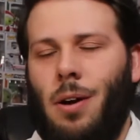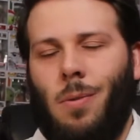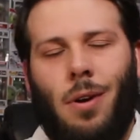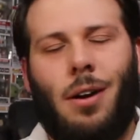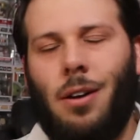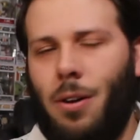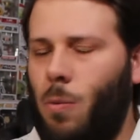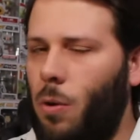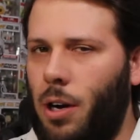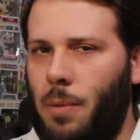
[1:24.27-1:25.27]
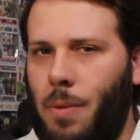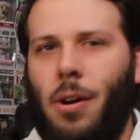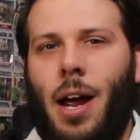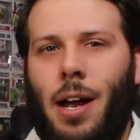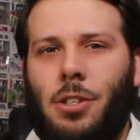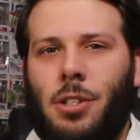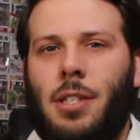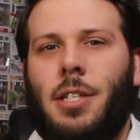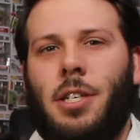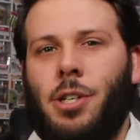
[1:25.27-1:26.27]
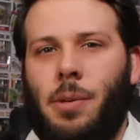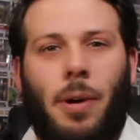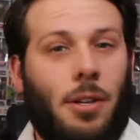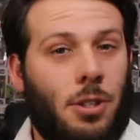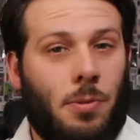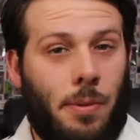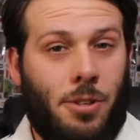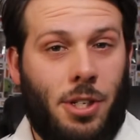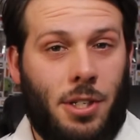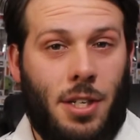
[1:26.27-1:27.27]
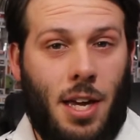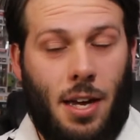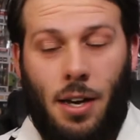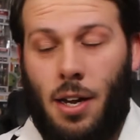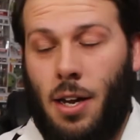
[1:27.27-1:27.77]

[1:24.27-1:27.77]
We're not going to worry about actually teaching them how to swim just yet.